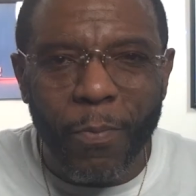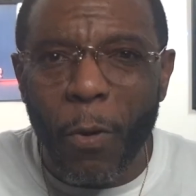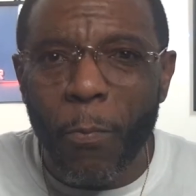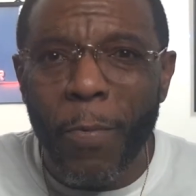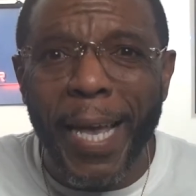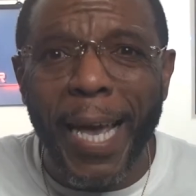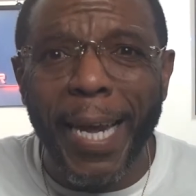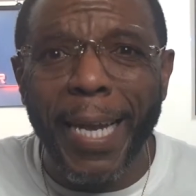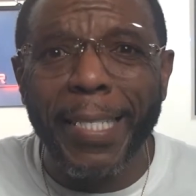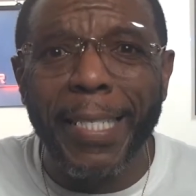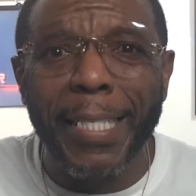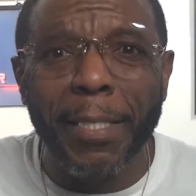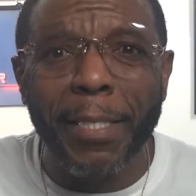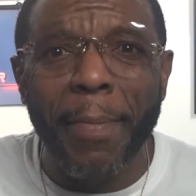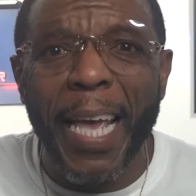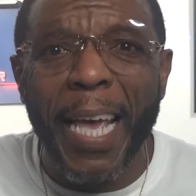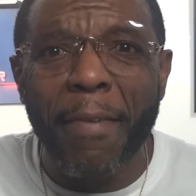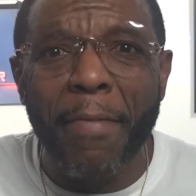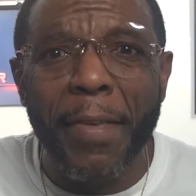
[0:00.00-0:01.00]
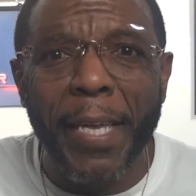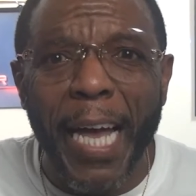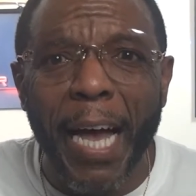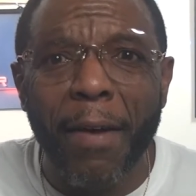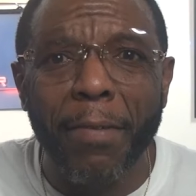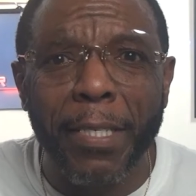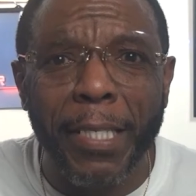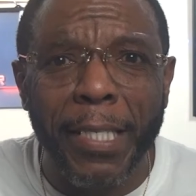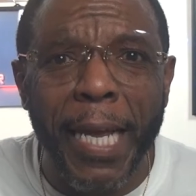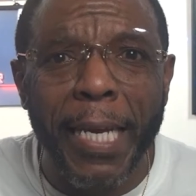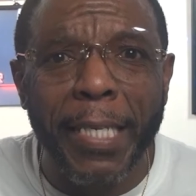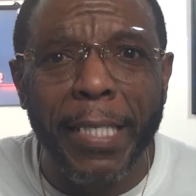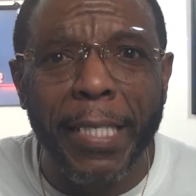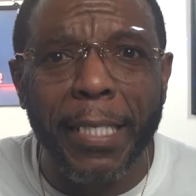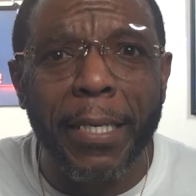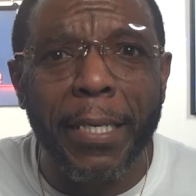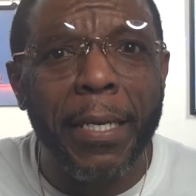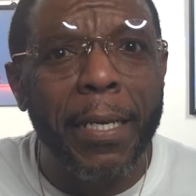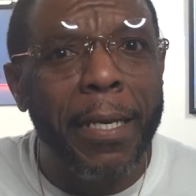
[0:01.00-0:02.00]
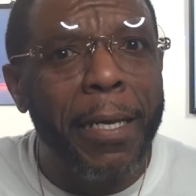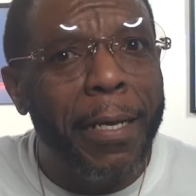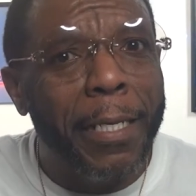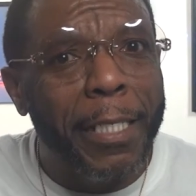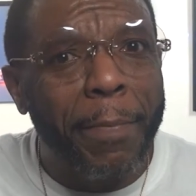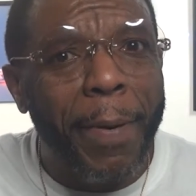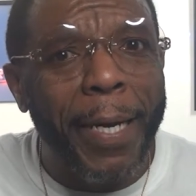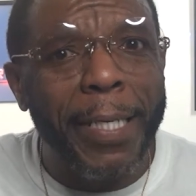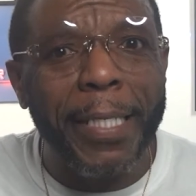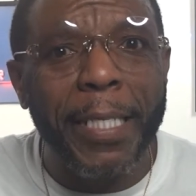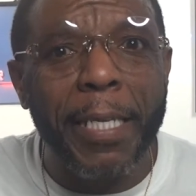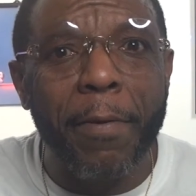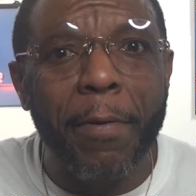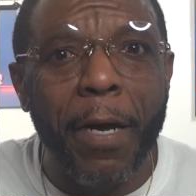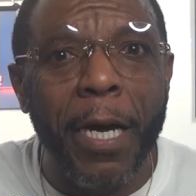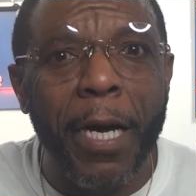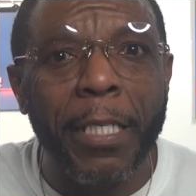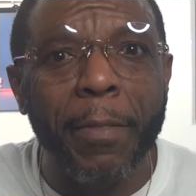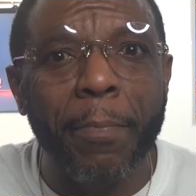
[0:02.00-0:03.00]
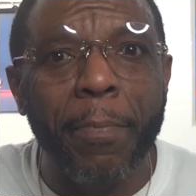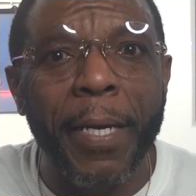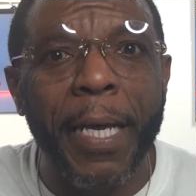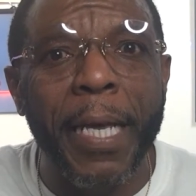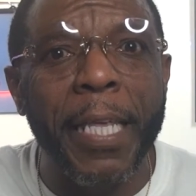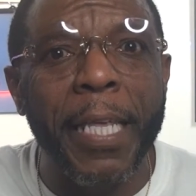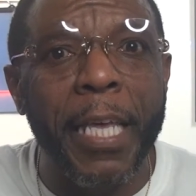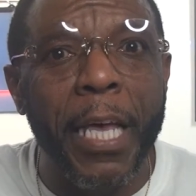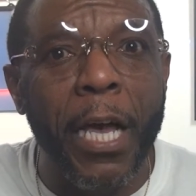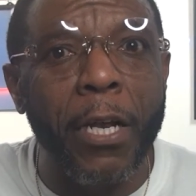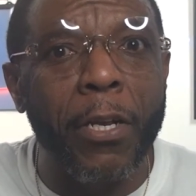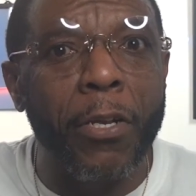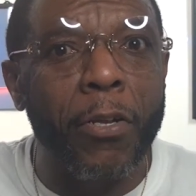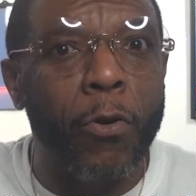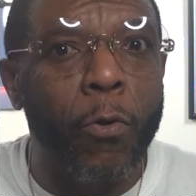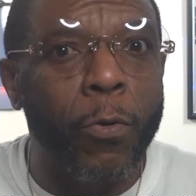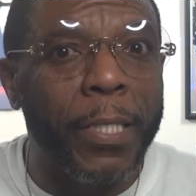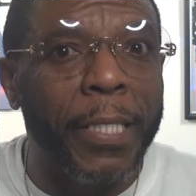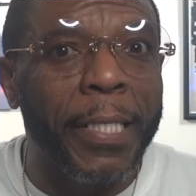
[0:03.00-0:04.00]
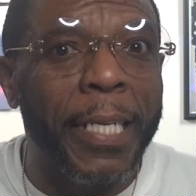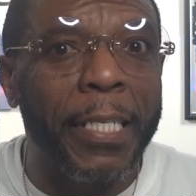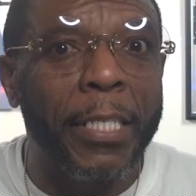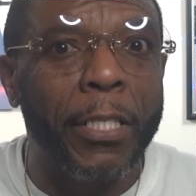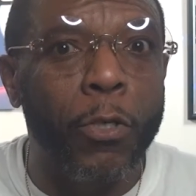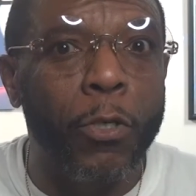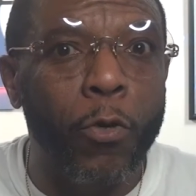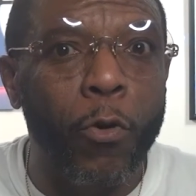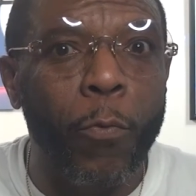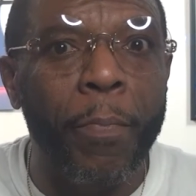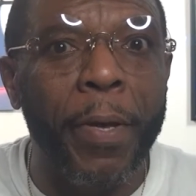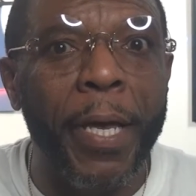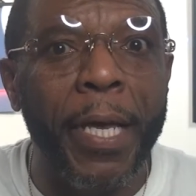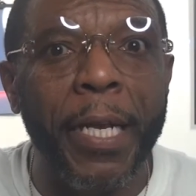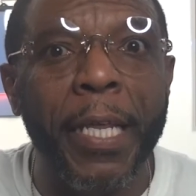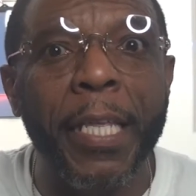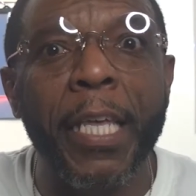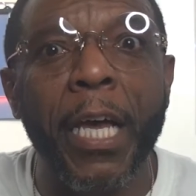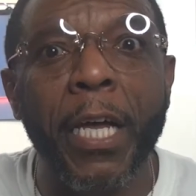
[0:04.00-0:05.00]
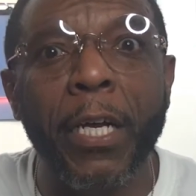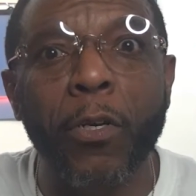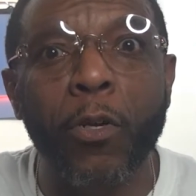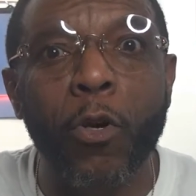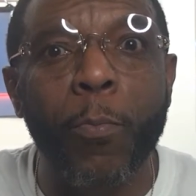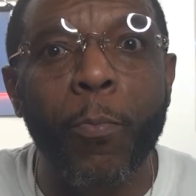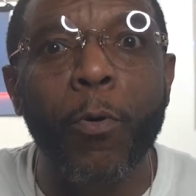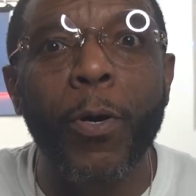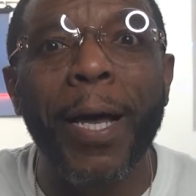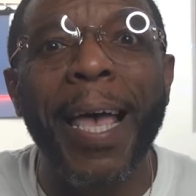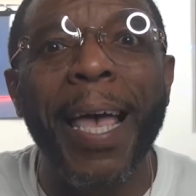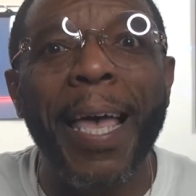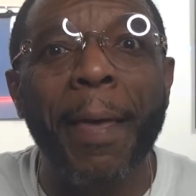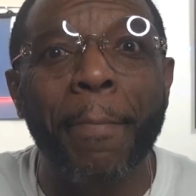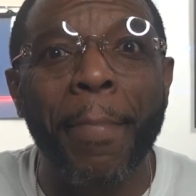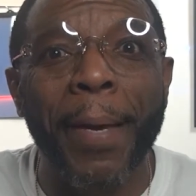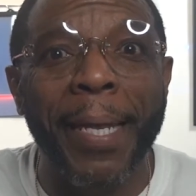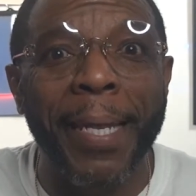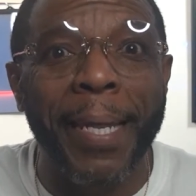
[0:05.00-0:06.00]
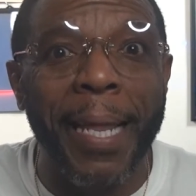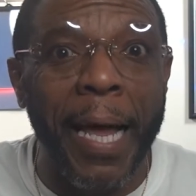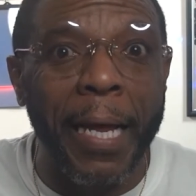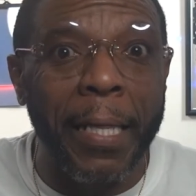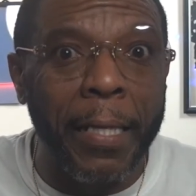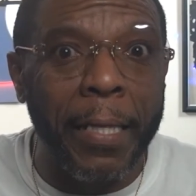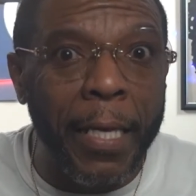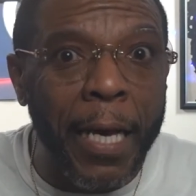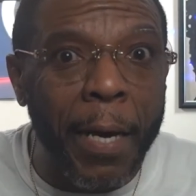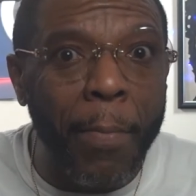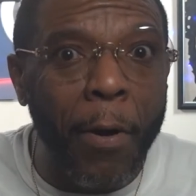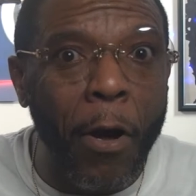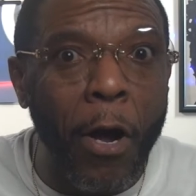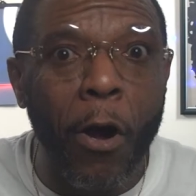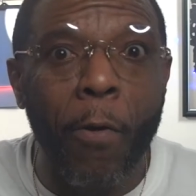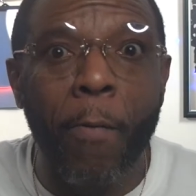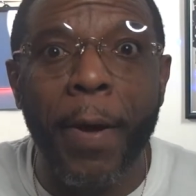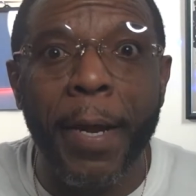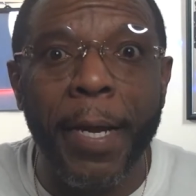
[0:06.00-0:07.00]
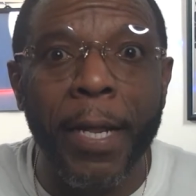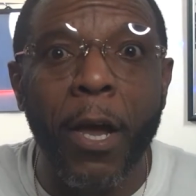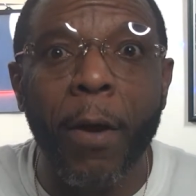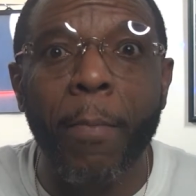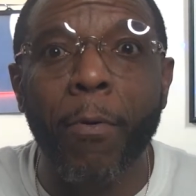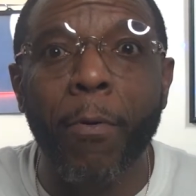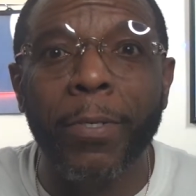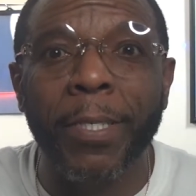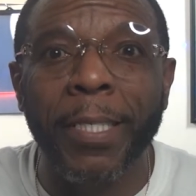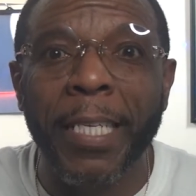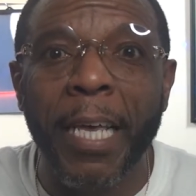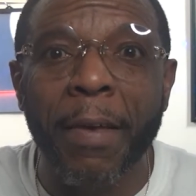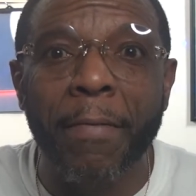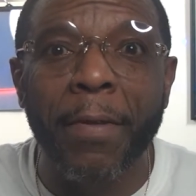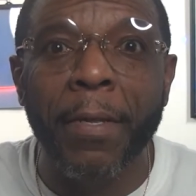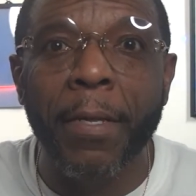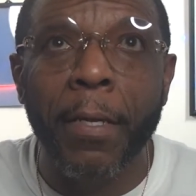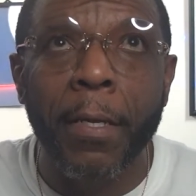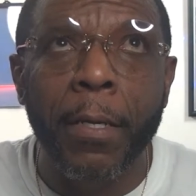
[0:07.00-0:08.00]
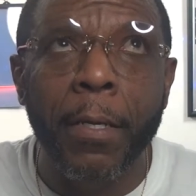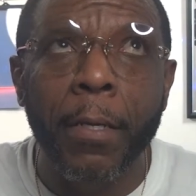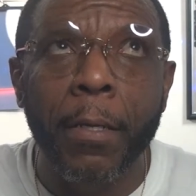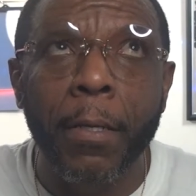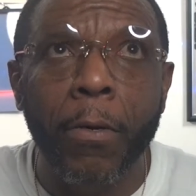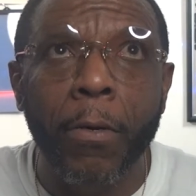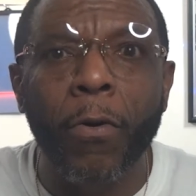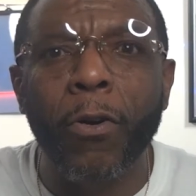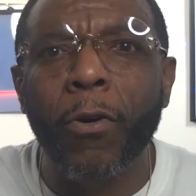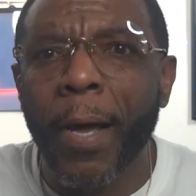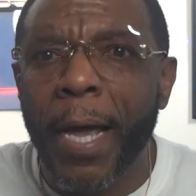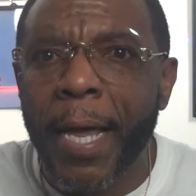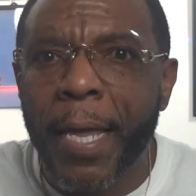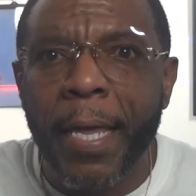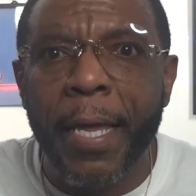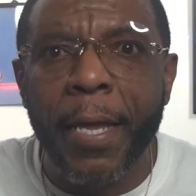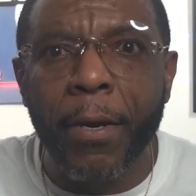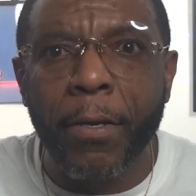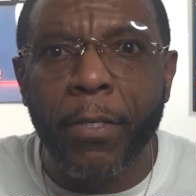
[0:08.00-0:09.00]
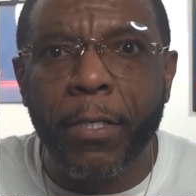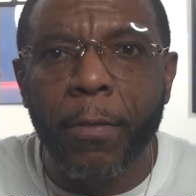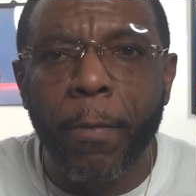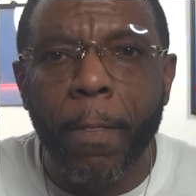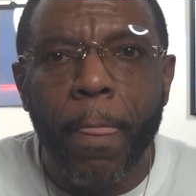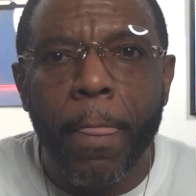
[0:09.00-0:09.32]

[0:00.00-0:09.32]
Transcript: we got into some heavy conversations especially us being young dudes and this dude being a young dude boy had been locked up already almost seven going on eight years.